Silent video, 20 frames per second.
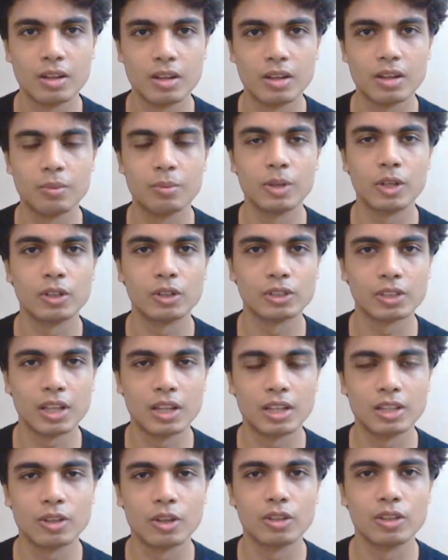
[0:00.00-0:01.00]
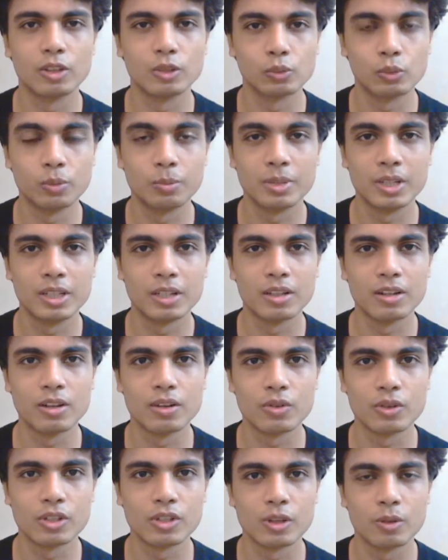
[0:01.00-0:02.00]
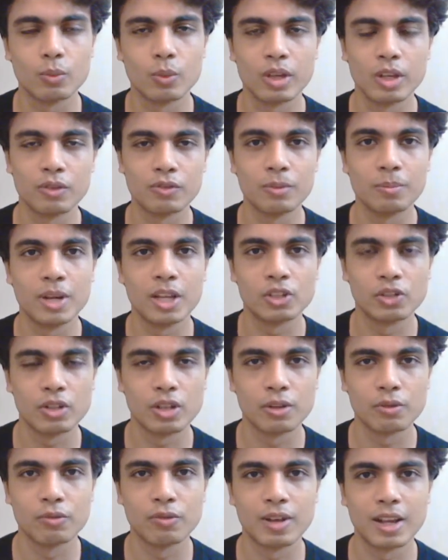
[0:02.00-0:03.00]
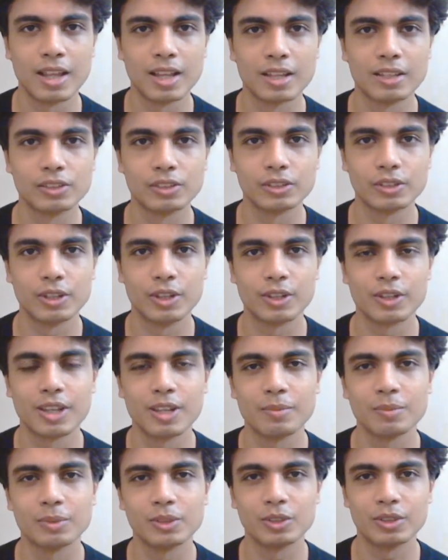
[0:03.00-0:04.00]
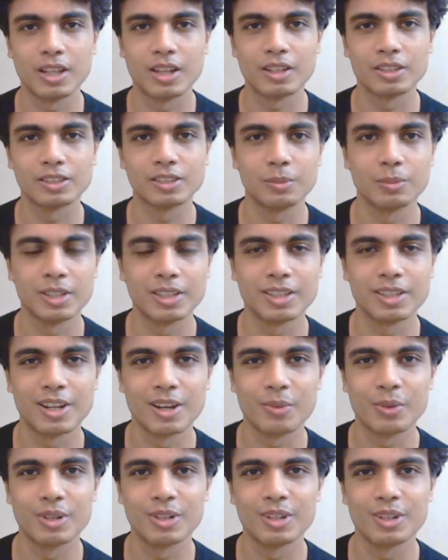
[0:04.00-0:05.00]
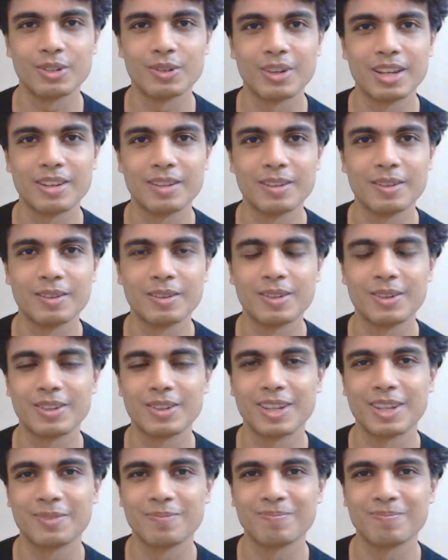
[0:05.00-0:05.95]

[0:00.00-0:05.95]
because I thought this would be an interesting way of imagining flags. Okay, so that is something that I wanted to add. Okay,